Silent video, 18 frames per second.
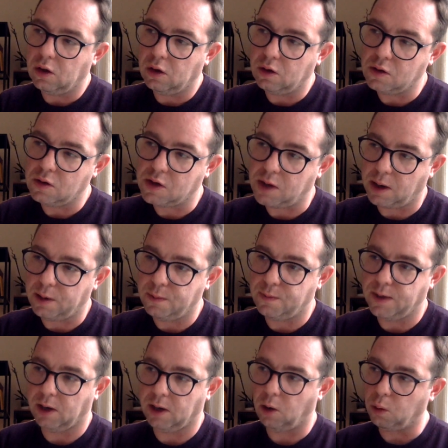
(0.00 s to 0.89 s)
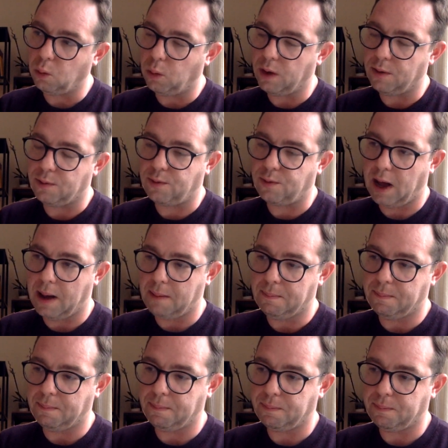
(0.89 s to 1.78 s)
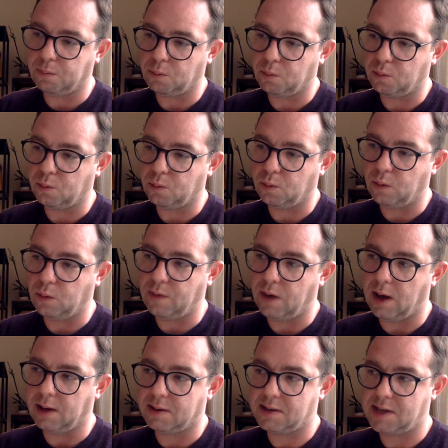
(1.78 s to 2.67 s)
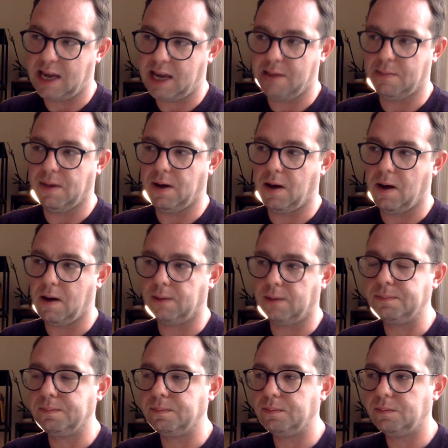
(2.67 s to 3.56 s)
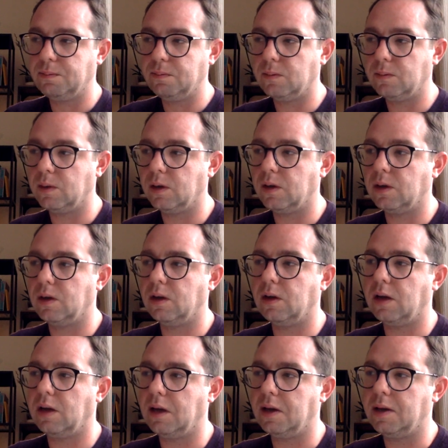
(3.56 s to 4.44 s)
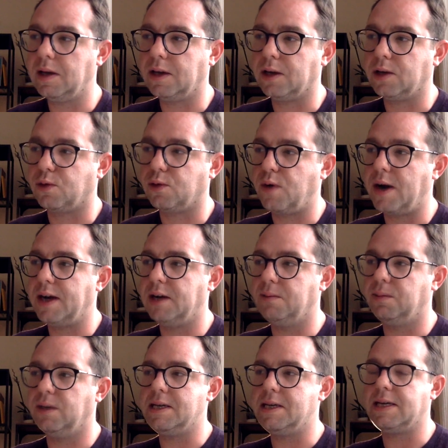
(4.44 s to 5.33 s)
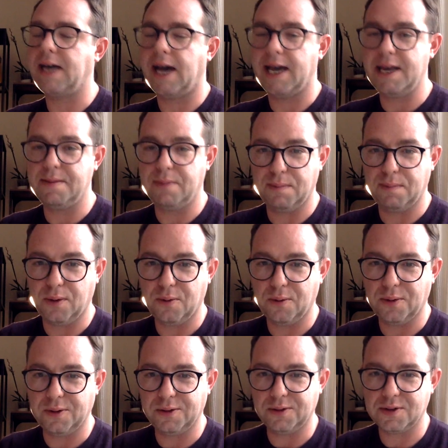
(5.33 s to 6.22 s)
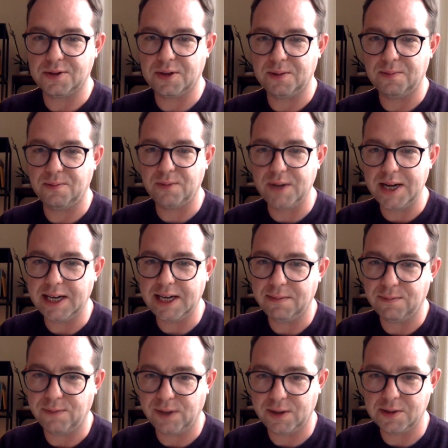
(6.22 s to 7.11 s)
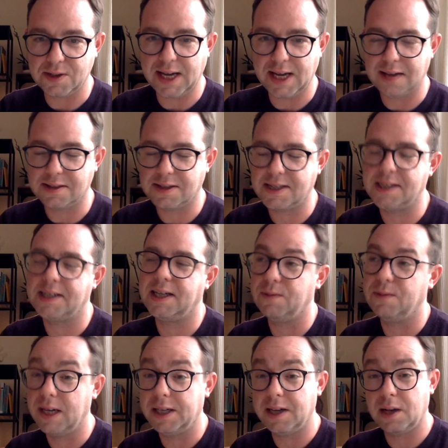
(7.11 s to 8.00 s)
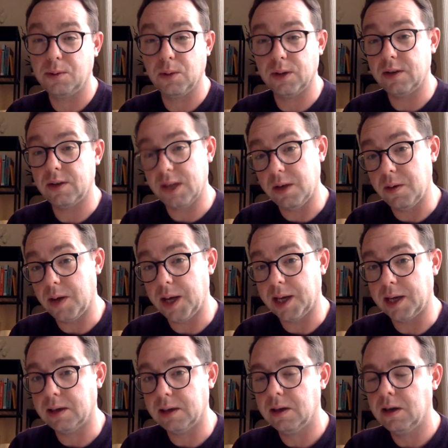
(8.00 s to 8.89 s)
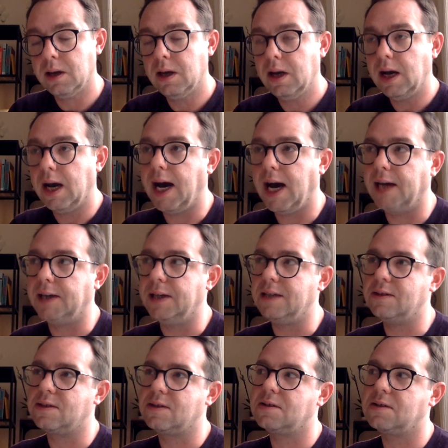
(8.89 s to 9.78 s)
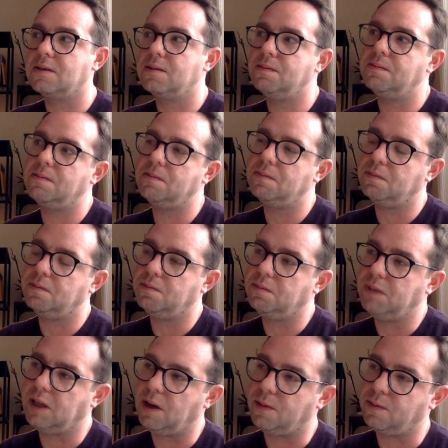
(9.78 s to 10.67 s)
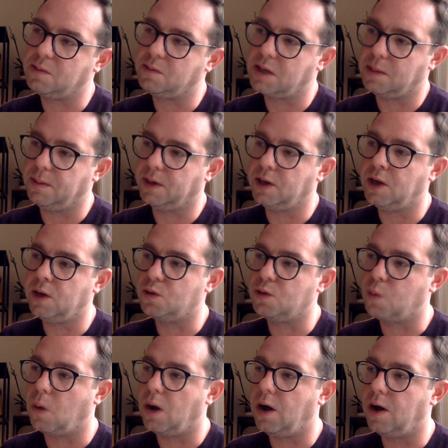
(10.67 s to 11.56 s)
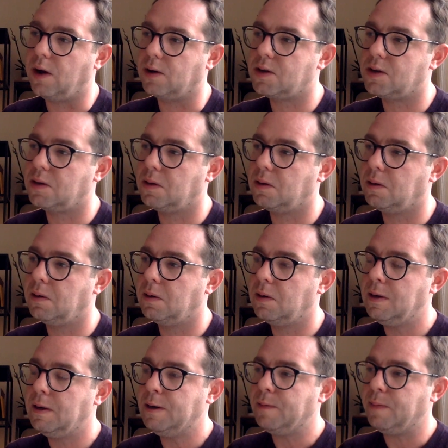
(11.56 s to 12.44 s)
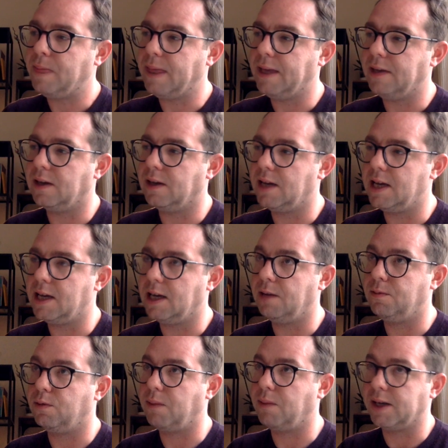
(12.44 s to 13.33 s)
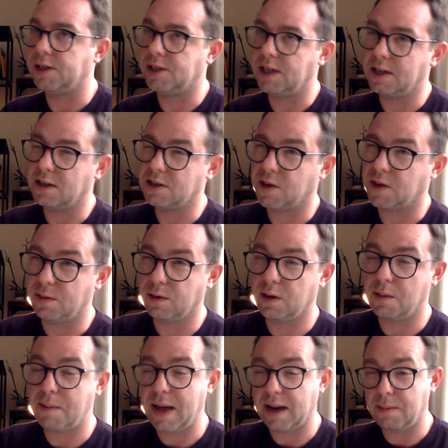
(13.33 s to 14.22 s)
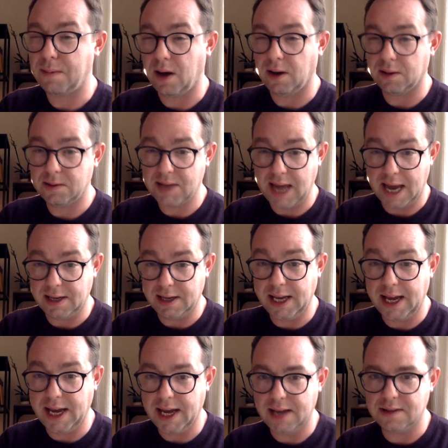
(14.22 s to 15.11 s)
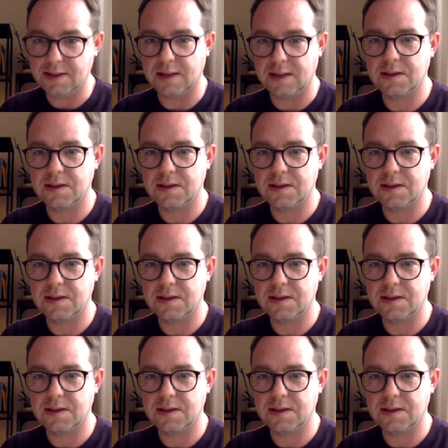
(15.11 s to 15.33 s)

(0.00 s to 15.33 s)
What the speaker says: Sophie, along with her team, are incredibly capable and really enthusiastic, and they really know what they're doing. And it's, from someone who's worked in the legal information industry for the better part of 10 years,